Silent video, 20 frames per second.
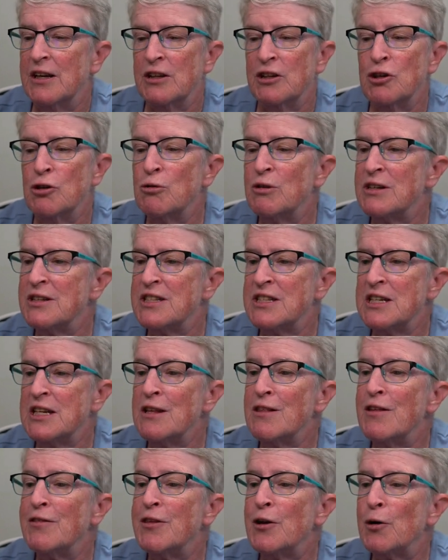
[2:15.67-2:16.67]
You can see
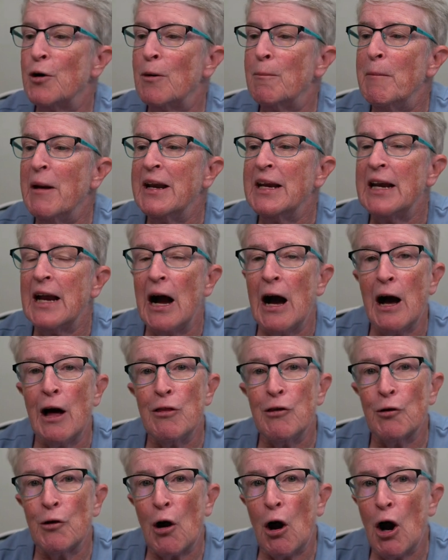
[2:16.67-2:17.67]
that there are many
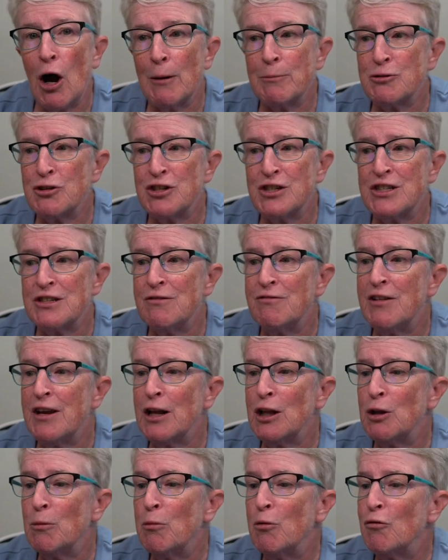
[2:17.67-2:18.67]
other options
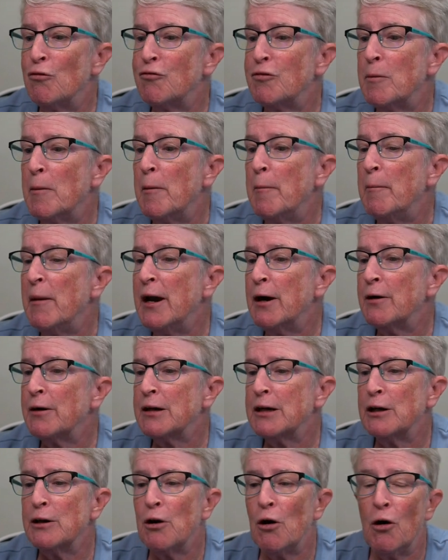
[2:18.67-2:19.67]
available from
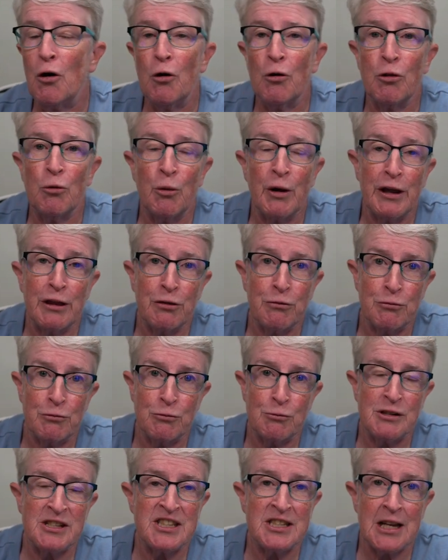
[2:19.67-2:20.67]
American all the way
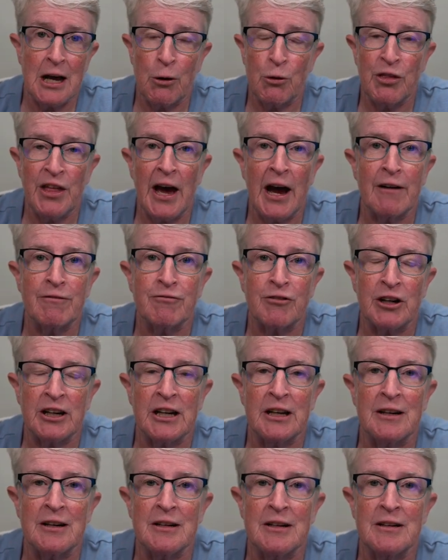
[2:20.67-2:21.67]
through to South
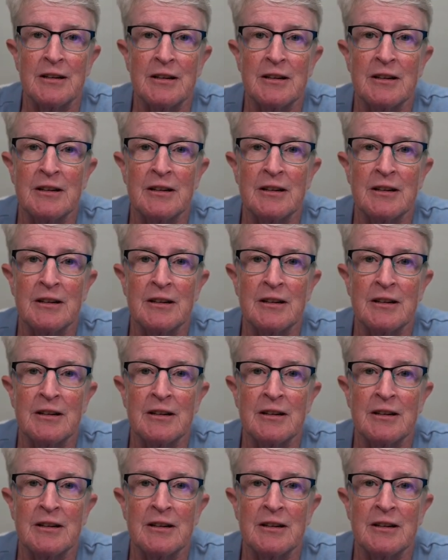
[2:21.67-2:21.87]
African.